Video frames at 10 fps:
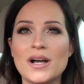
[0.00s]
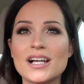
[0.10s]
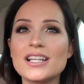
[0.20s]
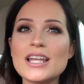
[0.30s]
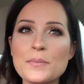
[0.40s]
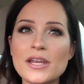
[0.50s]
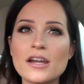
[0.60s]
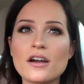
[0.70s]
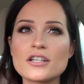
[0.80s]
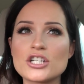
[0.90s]
clip
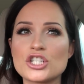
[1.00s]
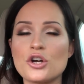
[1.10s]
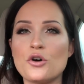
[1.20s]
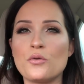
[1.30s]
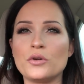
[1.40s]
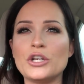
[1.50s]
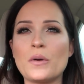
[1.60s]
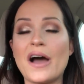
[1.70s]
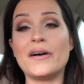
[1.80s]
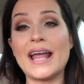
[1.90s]
here to show, you know,
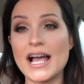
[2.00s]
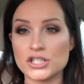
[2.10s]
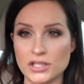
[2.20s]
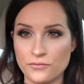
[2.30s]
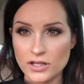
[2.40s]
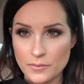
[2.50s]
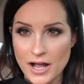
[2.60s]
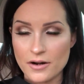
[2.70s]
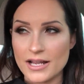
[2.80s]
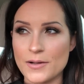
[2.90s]
how I actually feel
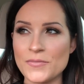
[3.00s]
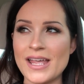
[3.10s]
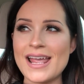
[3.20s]
about it.